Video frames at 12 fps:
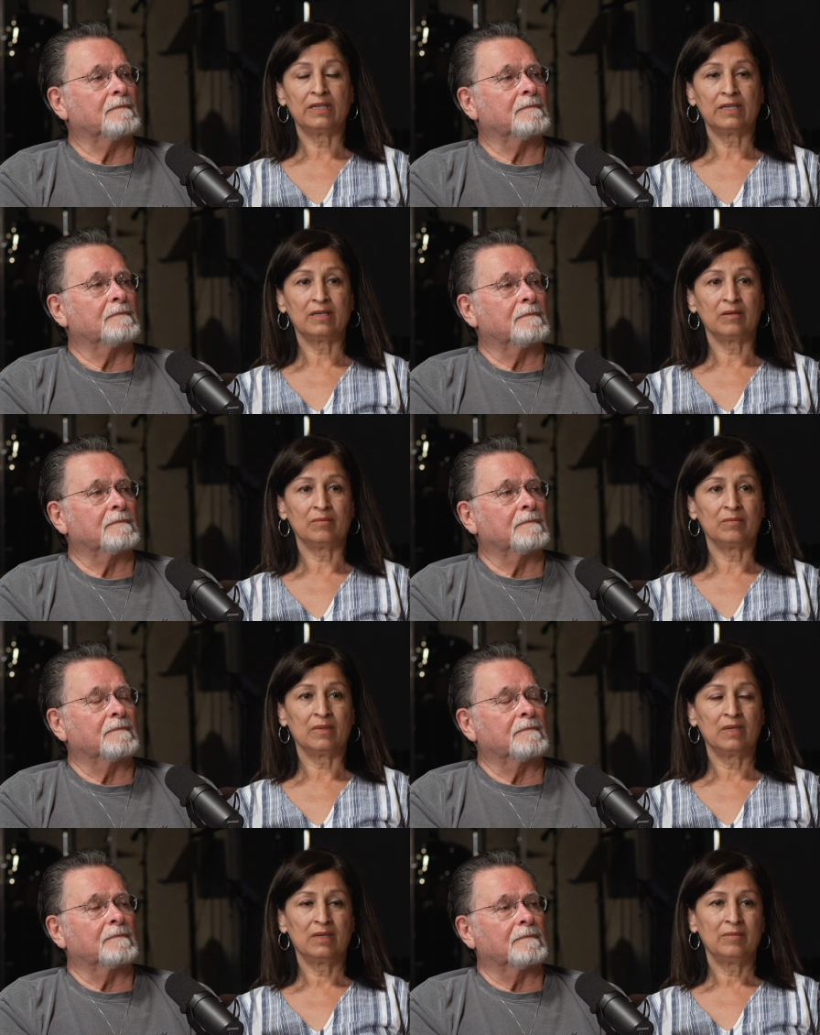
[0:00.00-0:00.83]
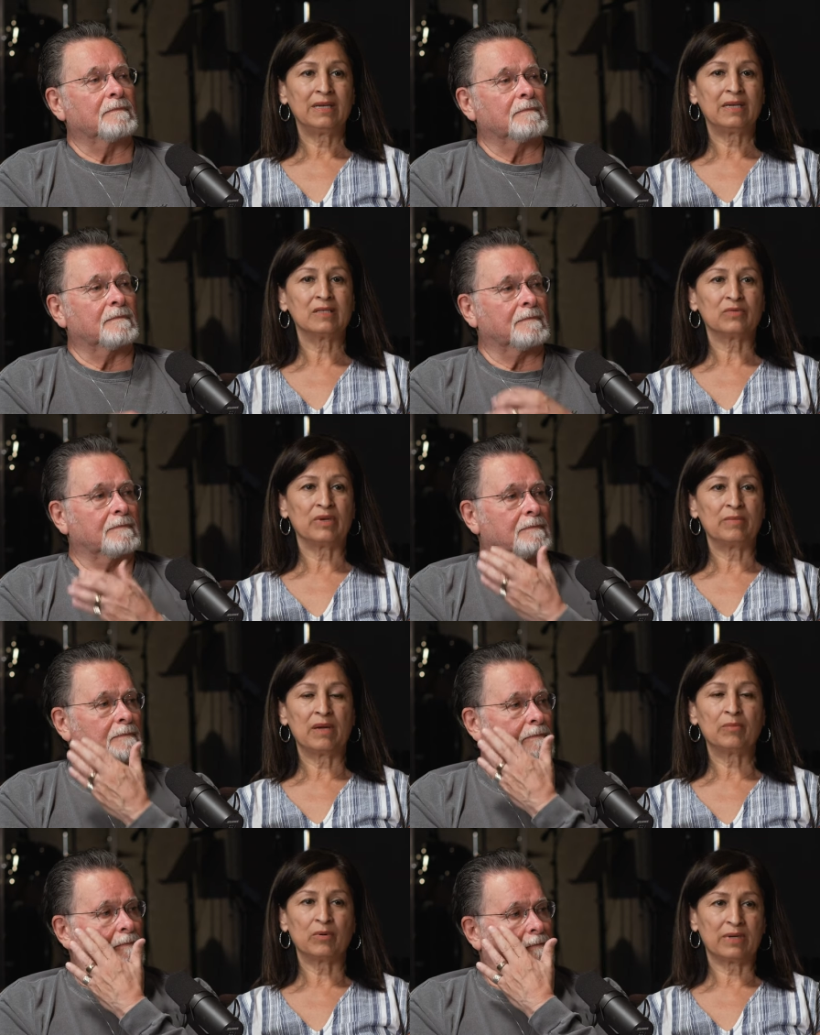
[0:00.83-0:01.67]
Speaker 1: him. Because
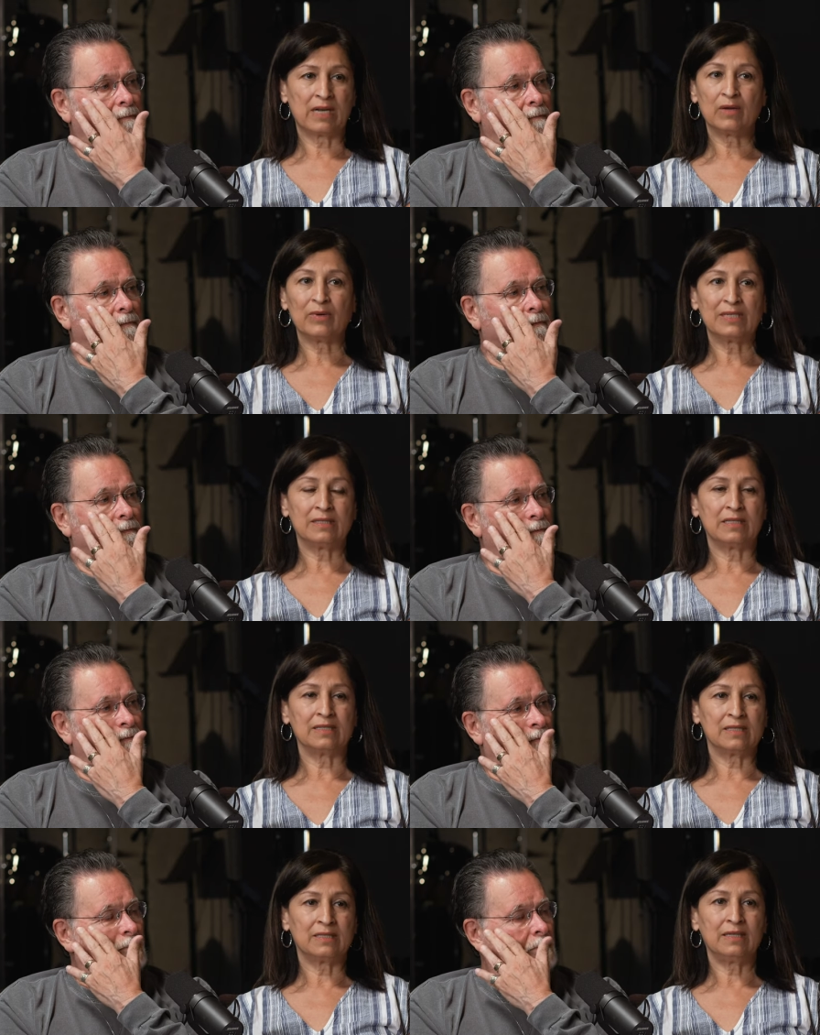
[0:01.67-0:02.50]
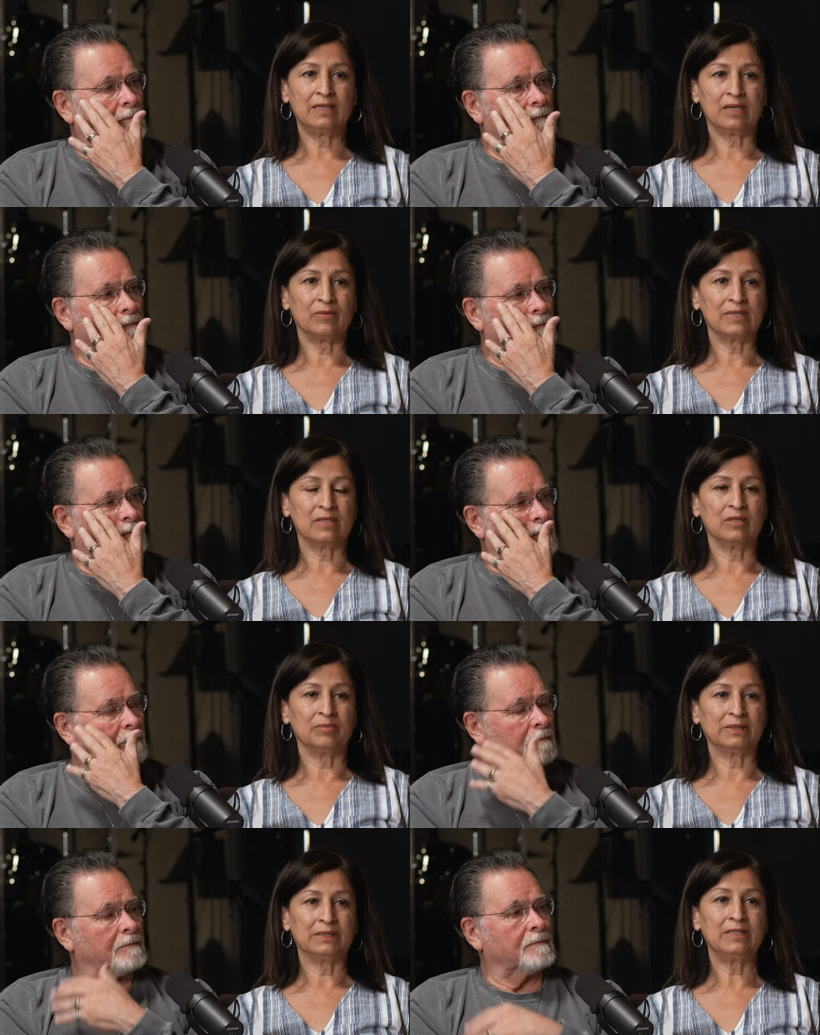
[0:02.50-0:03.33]
remember, when I went to that study, I
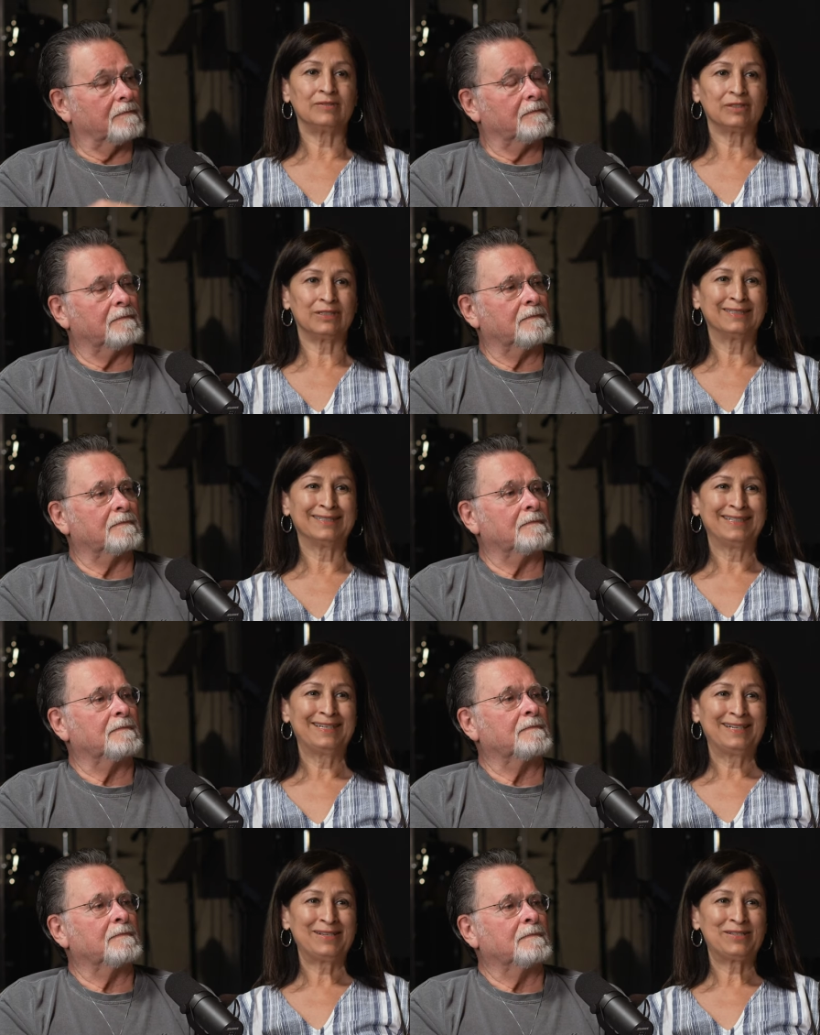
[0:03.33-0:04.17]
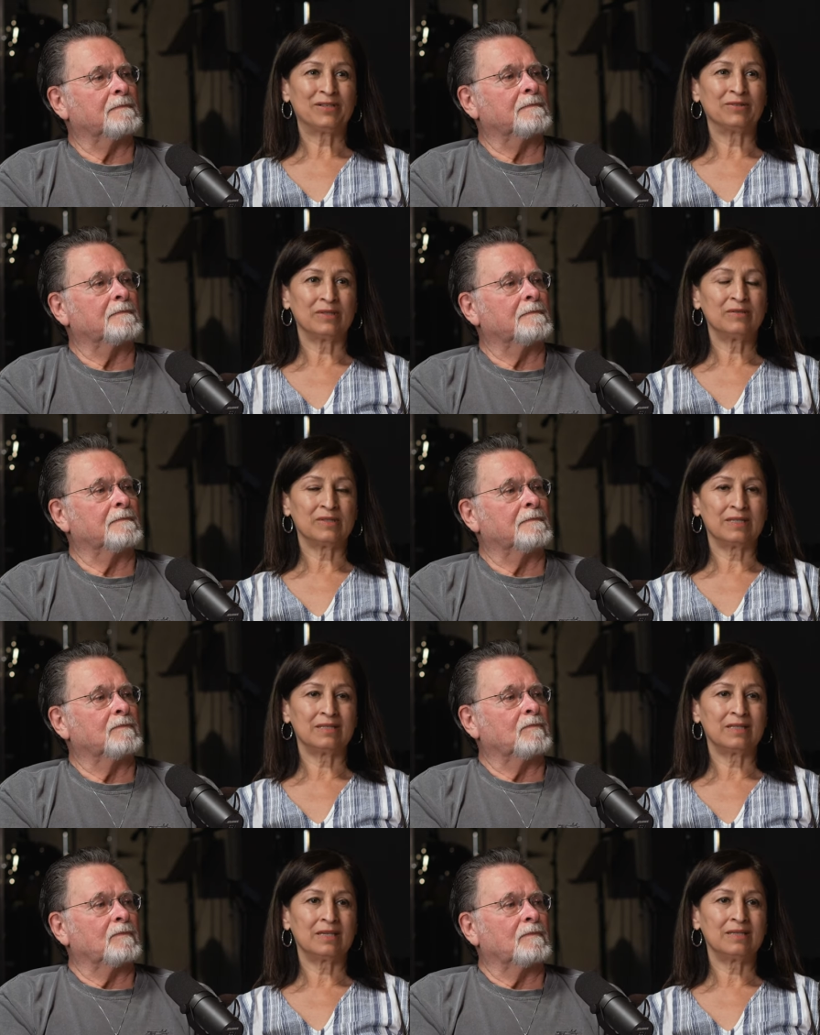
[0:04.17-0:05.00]
wasn't a believer. So those
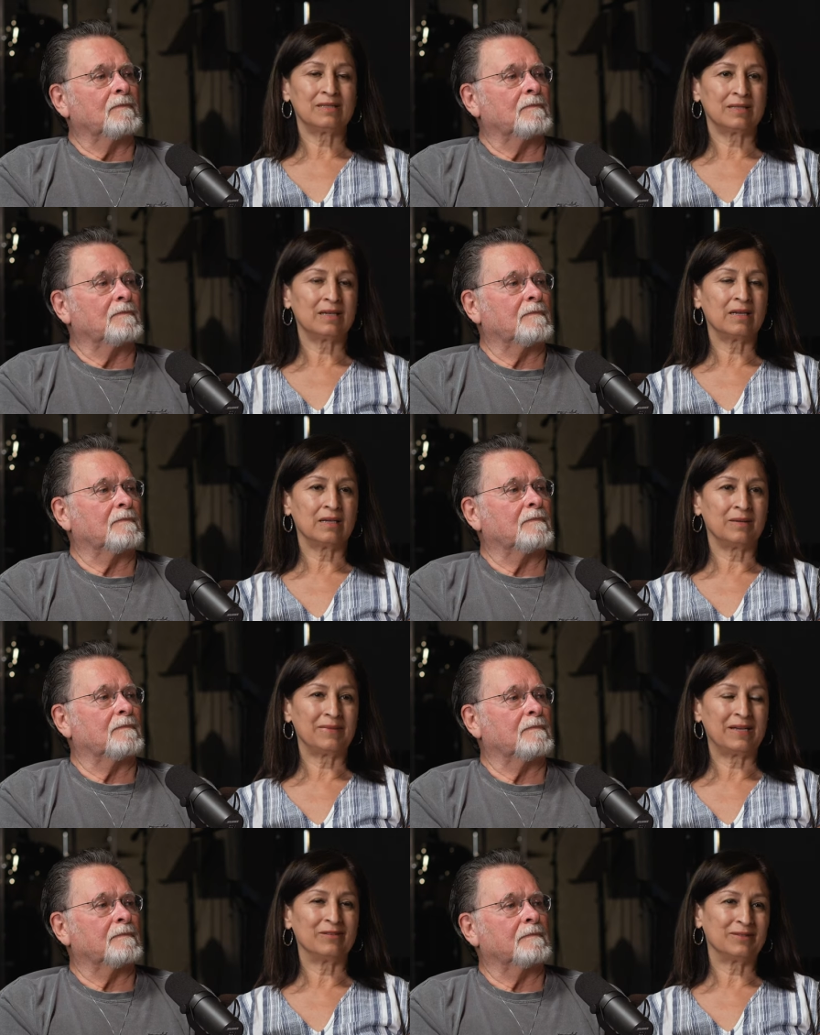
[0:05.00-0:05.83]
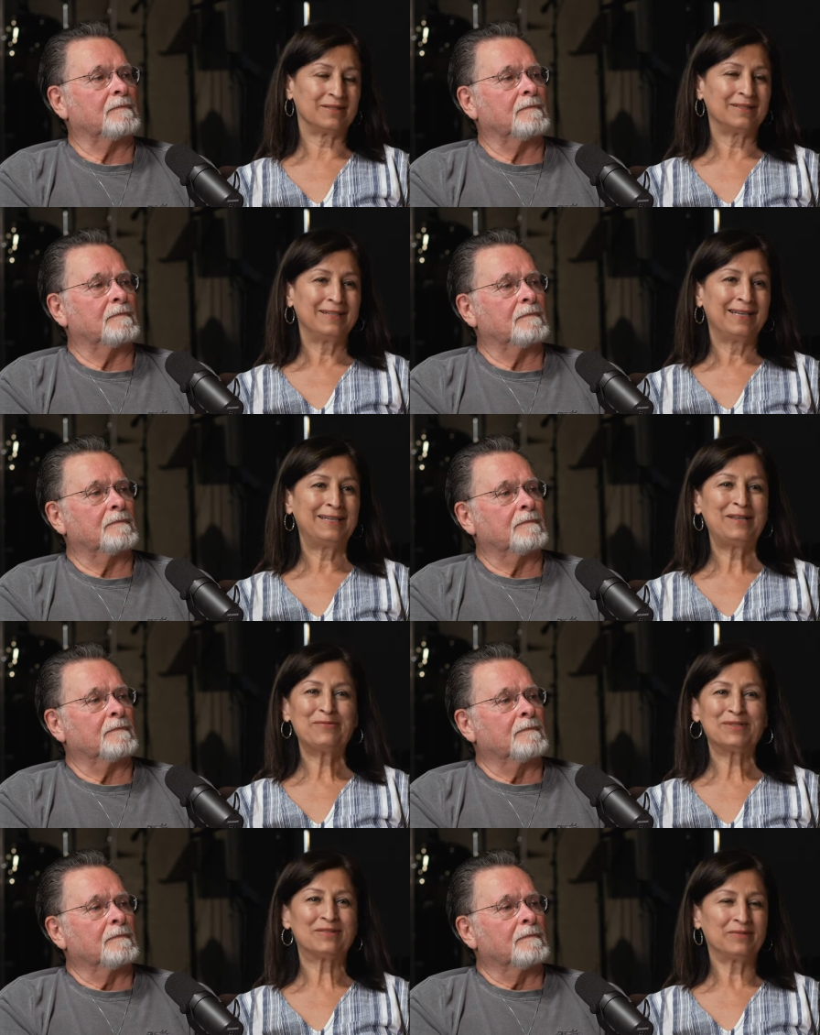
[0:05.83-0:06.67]
are the things that came out.
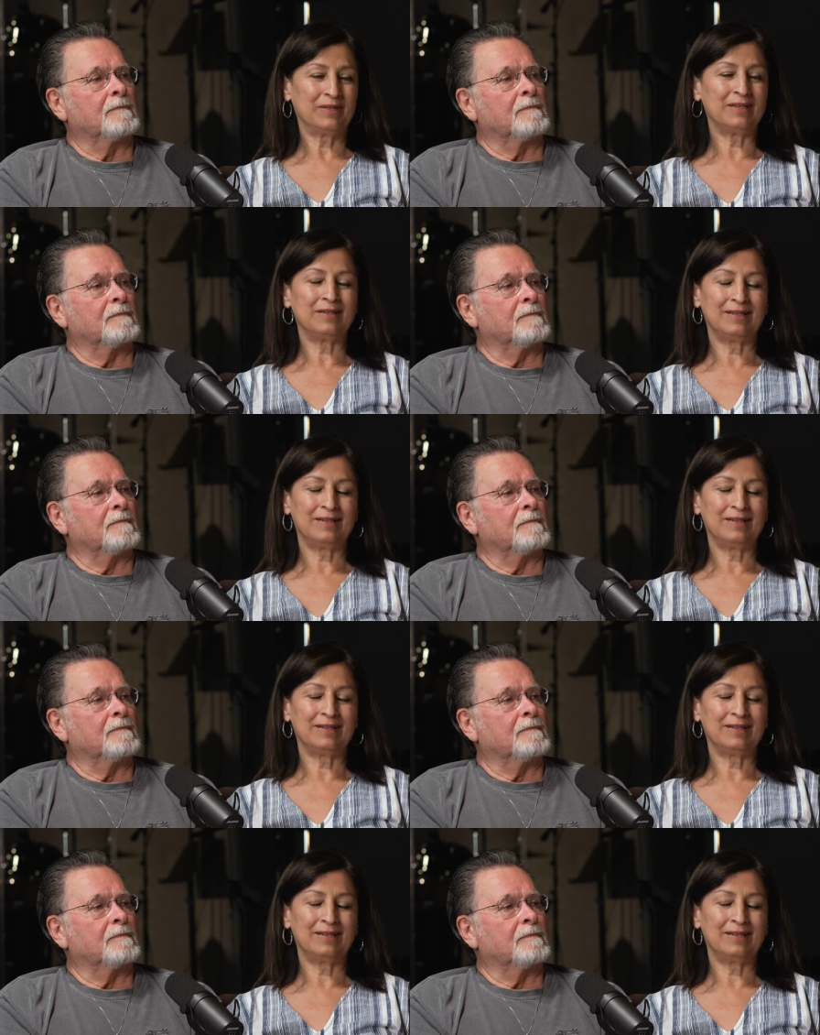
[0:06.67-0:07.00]
And he was and